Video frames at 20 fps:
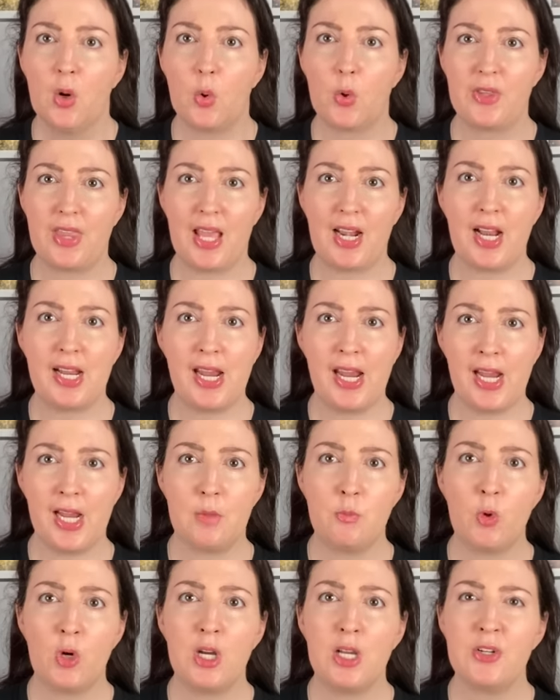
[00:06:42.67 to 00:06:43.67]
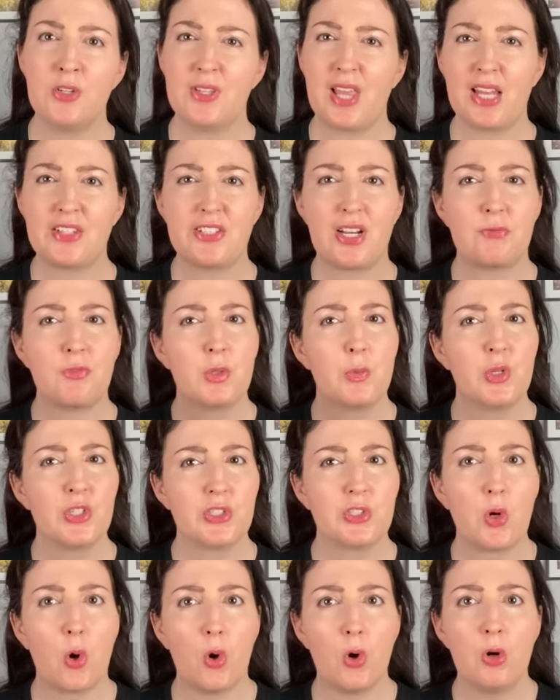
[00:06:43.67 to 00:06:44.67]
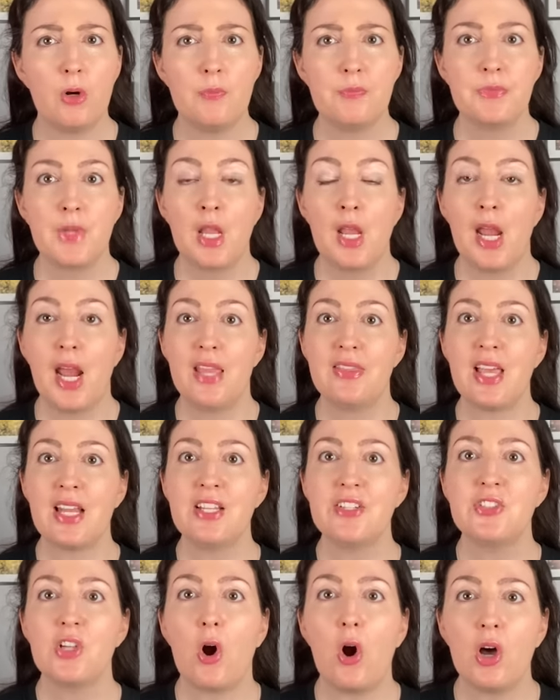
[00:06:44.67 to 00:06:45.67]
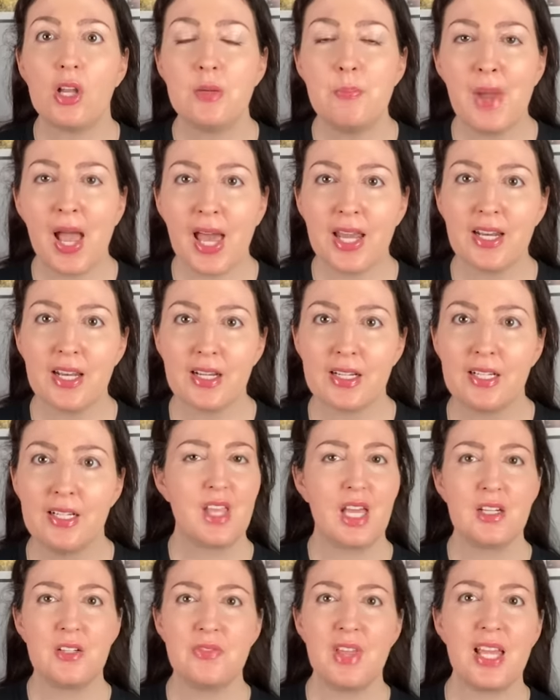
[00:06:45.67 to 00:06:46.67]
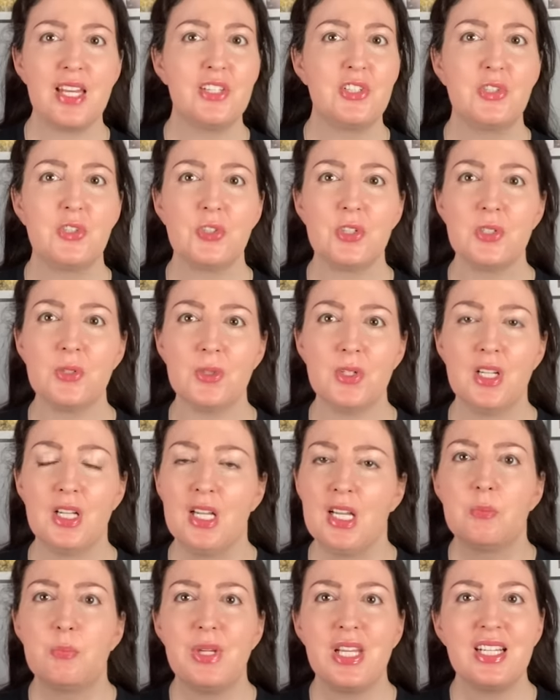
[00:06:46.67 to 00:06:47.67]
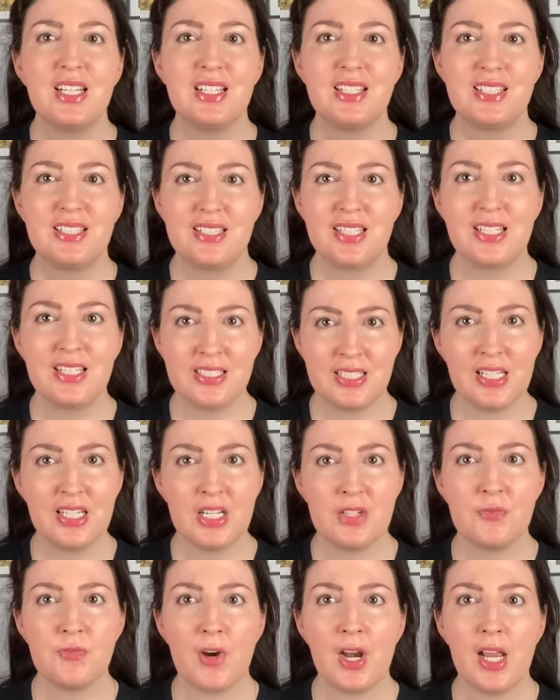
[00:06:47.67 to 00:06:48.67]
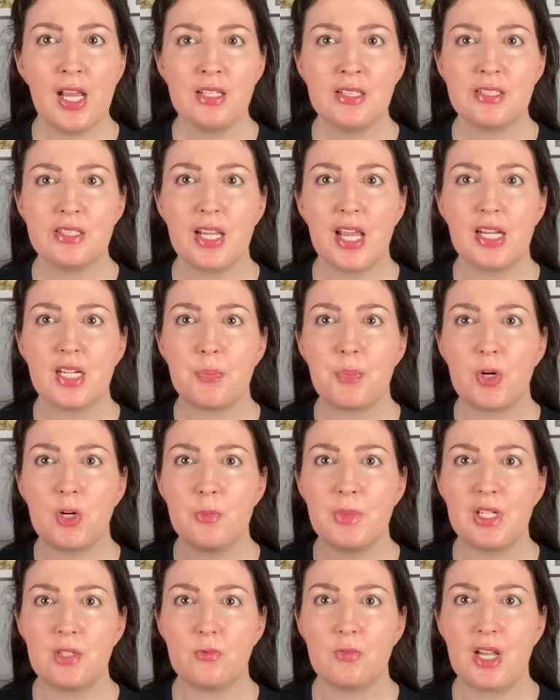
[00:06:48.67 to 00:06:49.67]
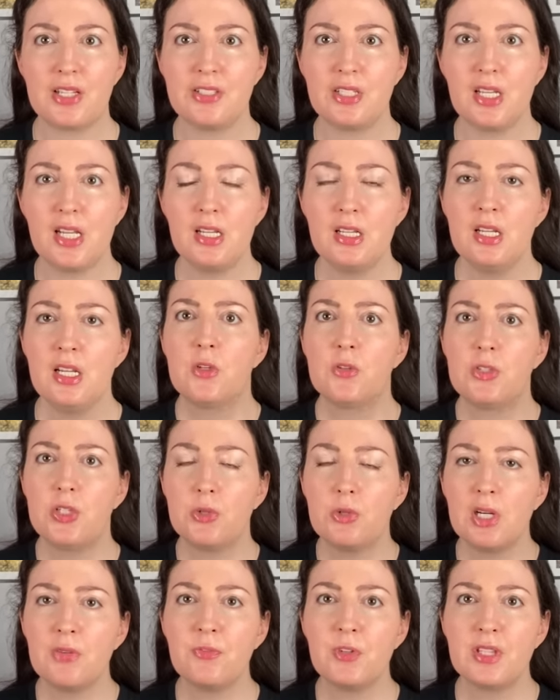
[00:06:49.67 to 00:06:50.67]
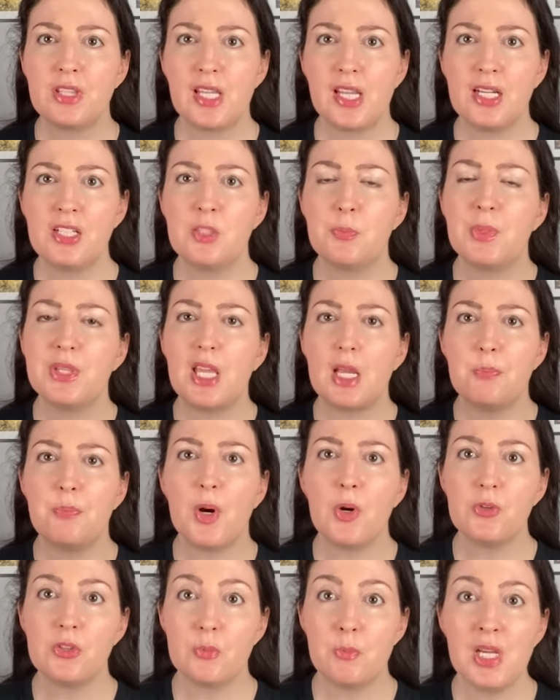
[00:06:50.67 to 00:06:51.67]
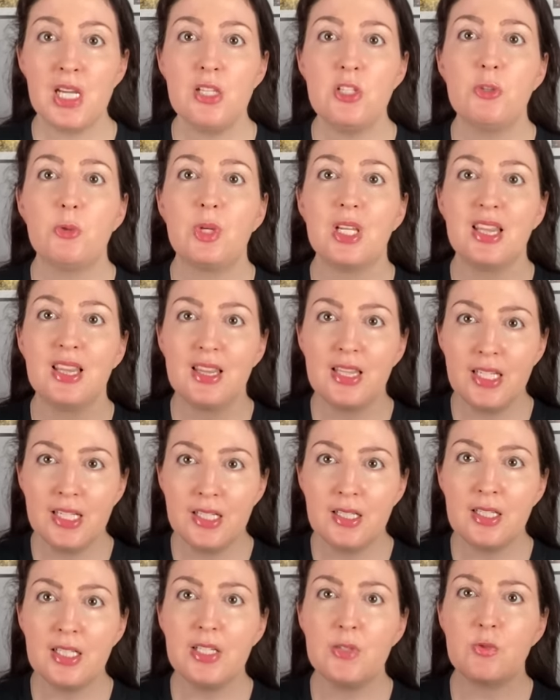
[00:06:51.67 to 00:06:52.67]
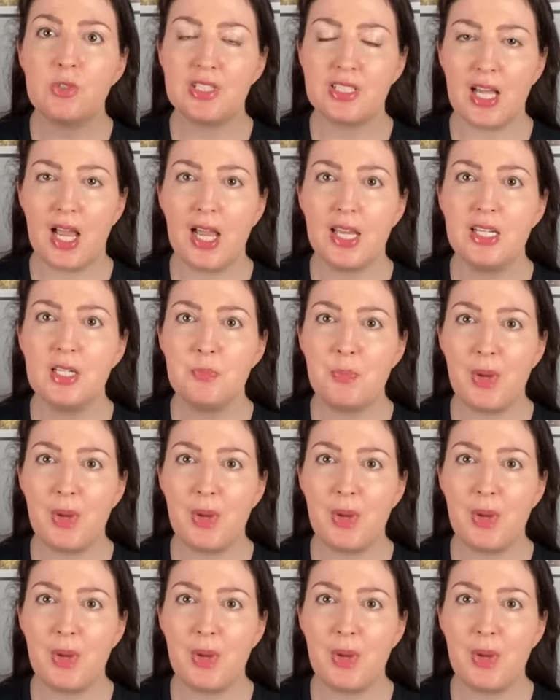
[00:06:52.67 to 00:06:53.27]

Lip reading: or that I am one, or that's everyone's goal, and that is automatic. None of that is true. Being a citizen in France and a permanent resident, they're two different things, but they both mean you can legally reside